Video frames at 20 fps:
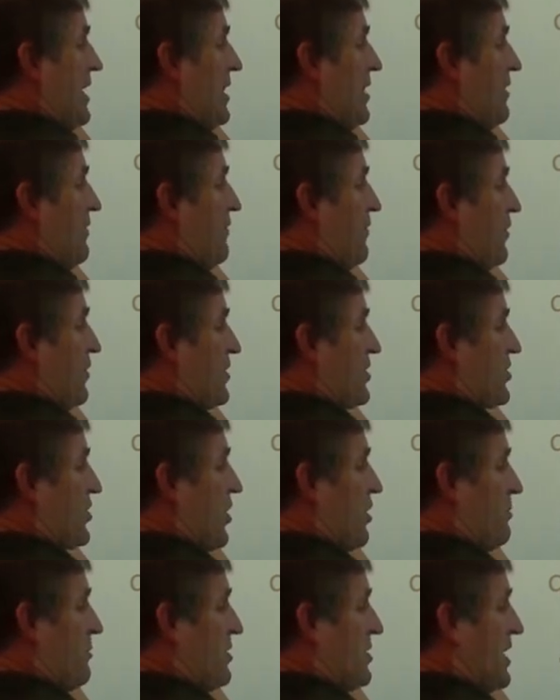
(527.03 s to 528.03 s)
The first
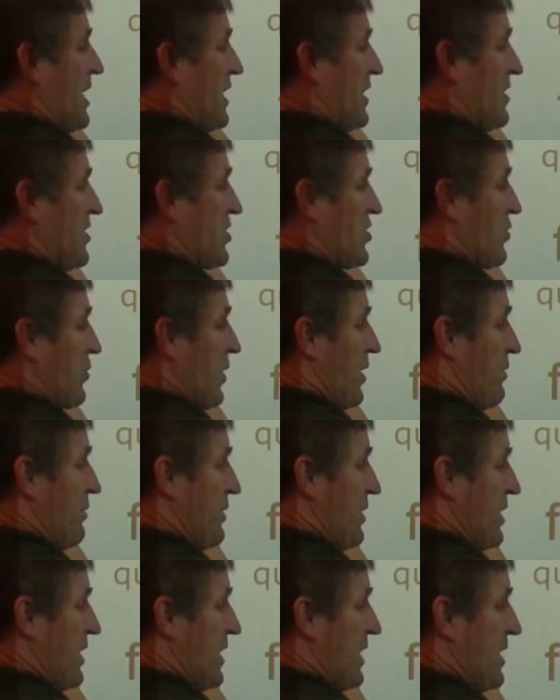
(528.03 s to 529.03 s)
term, you take the square
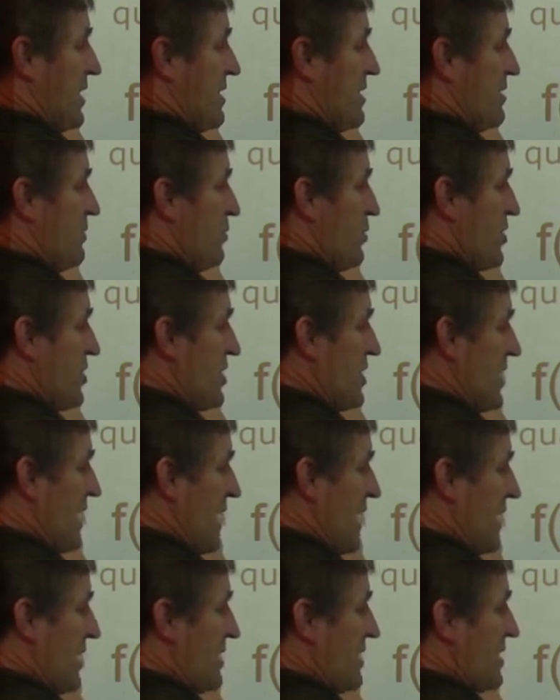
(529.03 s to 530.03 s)
root of this, which is
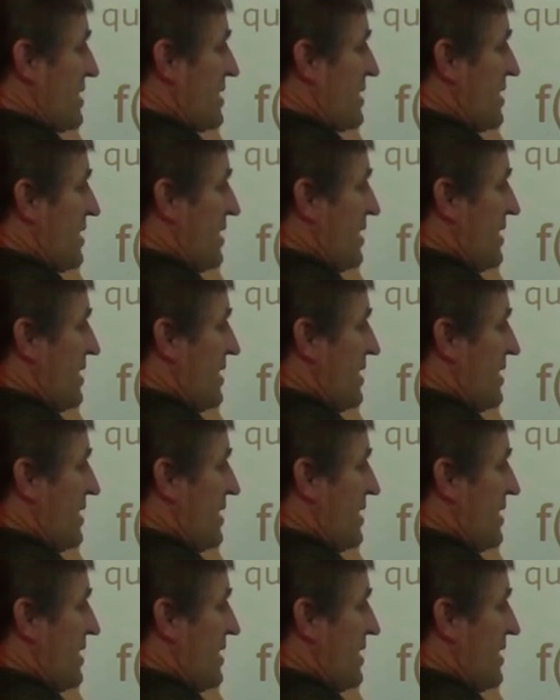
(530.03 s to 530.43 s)
x,